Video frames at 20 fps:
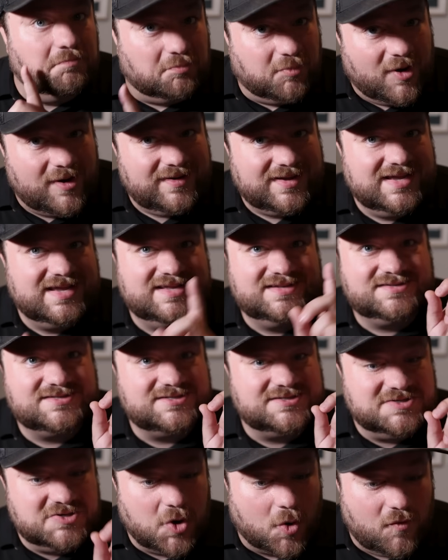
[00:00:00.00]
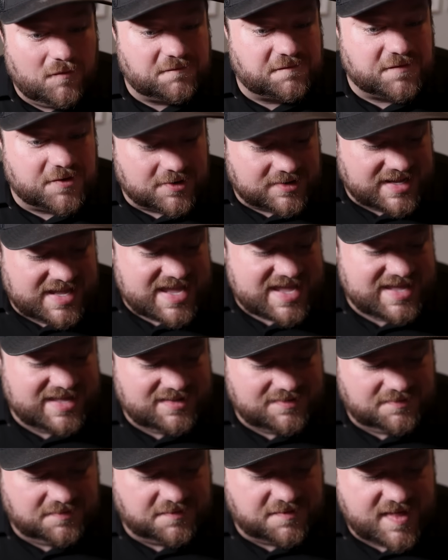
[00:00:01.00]
but don't
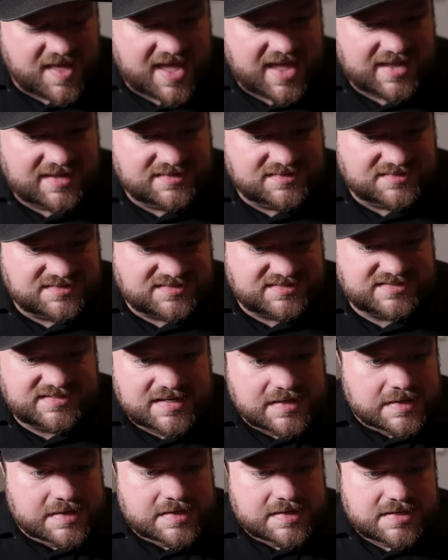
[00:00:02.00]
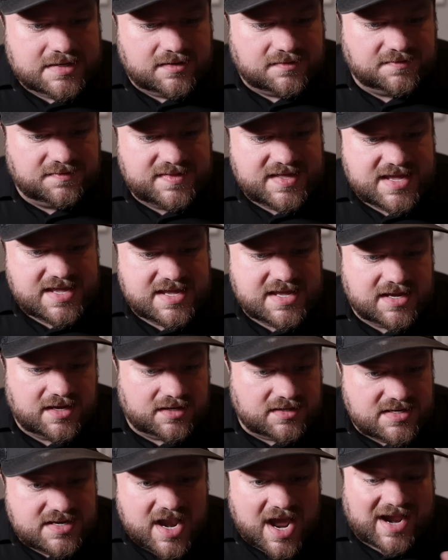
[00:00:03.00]
forget that the
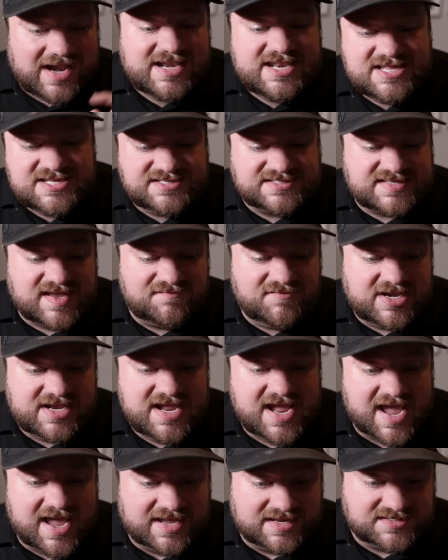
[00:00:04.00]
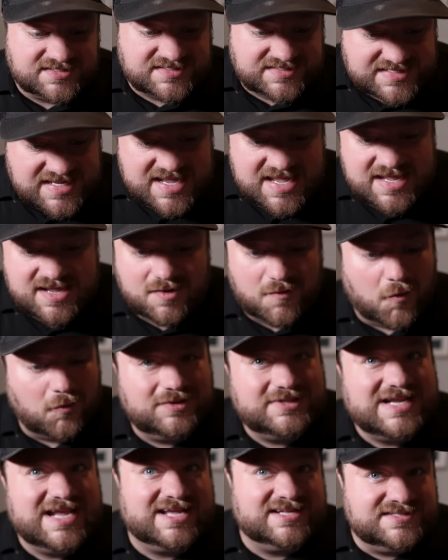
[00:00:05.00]
ninety seventy X T
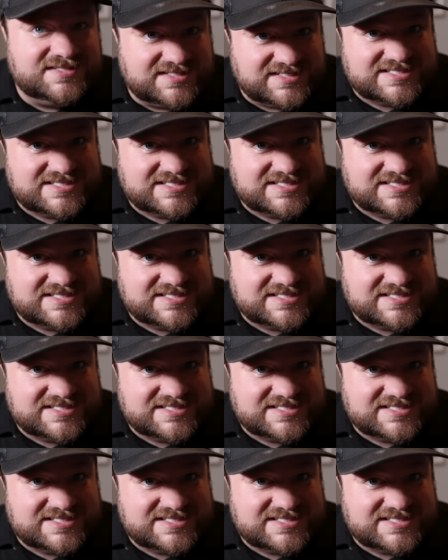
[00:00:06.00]
only had